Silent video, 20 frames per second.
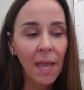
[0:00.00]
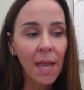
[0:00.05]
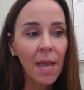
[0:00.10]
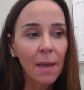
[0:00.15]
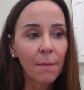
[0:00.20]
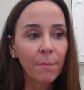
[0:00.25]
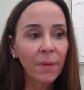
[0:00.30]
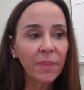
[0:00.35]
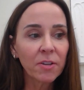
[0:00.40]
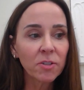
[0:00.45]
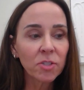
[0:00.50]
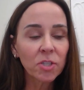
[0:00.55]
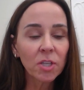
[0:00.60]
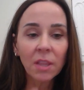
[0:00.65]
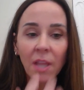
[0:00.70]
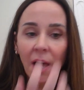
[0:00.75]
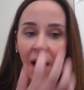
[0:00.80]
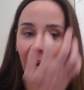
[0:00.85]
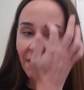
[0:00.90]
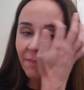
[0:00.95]
But there's a
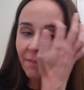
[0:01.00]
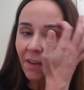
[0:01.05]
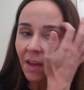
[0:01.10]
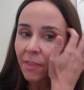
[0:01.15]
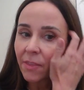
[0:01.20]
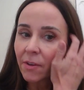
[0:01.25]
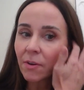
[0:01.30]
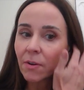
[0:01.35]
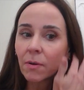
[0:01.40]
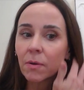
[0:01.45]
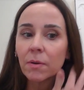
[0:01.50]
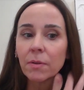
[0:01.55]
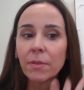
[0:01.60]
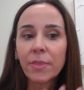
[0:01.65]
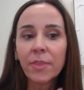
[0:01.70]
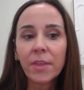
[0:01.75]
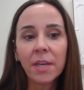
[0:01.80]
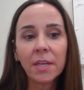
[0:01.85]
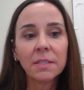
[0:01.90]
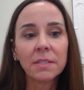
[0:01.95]
lot of other
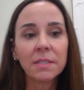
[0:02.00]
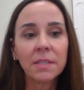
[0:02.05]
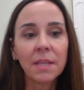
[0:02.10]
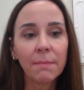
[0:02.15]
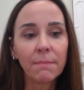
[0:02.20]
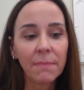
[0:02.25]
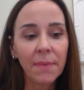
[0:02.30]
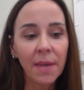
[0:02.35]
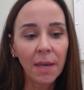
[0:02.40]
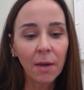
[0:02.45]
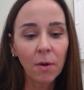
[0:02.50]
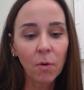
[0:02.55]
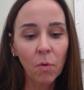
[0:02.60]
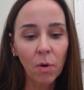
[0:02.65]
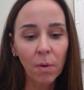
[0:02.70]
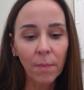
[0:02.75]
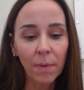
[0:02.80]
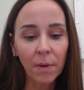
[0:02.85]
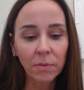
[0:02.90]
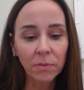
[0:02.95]
things that make
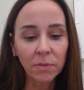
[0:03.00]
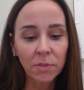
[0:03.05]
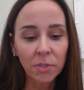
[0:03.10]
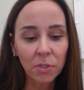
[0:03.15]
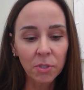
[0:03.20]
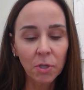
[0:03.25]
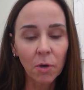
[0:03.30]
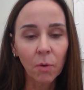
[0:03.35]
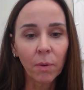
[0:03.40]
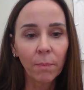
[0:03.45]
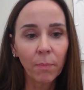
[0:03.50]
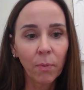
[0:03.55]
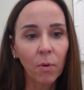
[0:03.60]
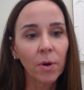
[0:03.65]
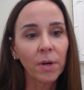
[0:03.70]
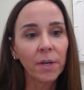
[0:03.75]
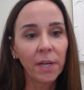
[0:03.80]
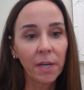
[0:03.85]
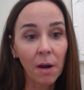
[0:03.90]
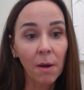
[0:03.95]
hormones so
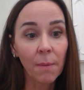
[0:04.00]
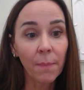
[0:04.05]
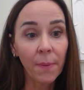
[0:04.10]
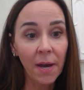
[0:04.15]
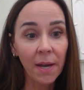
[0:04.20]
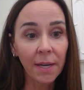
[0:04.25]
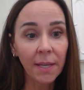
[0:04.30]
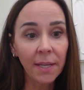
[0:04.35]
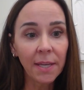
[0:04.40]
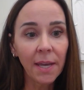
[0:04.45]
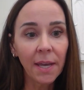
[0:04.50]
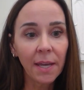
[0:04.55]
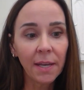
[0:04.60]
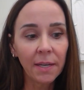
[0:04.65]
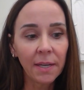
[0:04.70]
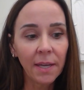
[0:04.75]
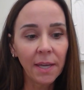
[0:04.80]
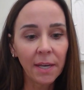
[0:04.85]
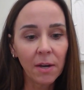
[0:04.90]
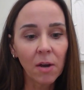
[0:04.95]
important in our body
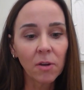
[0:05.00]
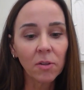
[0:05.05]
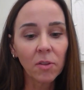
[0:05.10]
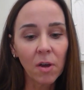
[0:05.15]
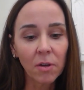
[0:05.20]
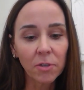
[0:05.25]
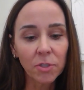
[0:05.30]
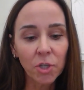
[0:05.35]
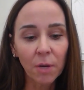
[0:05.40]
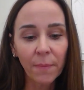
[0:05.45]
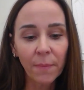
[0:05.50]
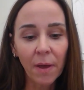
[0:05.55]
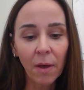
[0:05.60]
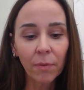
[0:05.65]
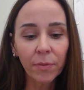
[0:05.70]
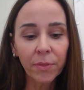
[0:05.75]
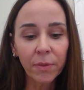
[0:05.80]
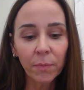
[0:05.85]
and in our long-term health.